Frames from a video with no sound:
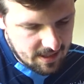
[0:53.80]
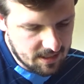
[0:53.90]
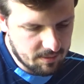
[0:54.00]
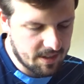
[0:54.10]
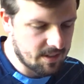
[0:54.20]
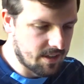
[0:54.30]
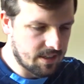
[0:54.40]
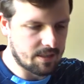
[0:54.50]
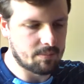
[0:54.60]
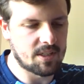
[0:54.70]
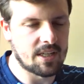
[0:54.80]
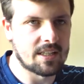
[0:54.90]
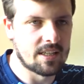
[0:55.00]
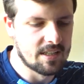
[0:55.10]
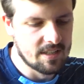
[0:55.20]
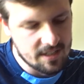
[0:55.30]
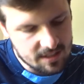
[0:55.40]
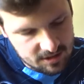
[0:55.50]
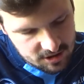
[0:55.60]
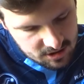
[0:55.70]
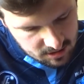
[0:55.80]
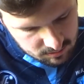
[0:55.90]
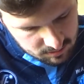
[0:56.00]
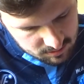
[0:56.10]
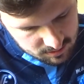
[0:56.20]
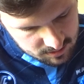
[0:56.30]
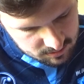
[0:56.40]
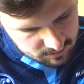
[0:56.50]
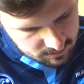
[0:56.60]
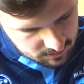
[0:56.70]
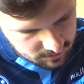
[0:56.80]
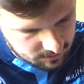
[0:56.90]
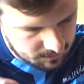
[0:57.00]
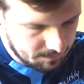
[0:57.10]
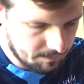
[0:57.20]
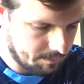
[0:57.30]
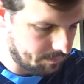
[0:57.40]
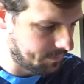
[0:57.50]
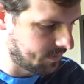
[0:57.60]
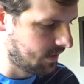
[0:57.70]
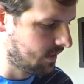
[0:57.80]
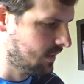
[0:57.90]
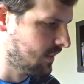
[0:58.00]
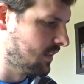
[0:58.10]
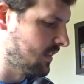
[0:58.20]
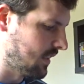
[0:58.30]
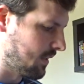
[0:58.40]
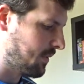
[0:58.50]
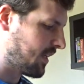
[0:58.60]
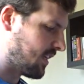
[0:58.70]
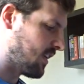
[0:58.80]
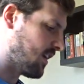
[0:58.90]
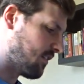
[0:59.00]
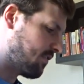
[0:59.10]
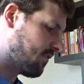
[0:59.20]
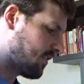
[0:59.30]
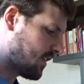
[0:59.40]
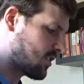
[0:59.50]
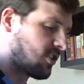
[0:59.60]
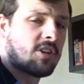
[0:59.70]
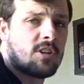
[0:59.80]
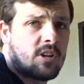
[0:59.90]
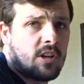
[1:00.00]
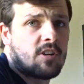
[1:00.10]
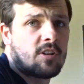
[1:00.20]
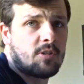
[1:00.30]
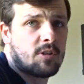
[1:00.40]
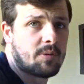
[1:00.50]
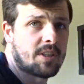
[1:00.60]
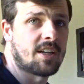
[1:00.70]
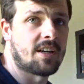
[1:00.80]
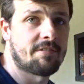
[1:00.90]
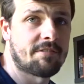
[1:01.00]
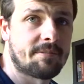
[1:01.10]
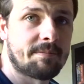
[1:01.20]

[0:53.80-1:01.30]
Anyway, let me get the show on the... Ah! I'm get a knife. It's gonna look a lot cooler with a knife.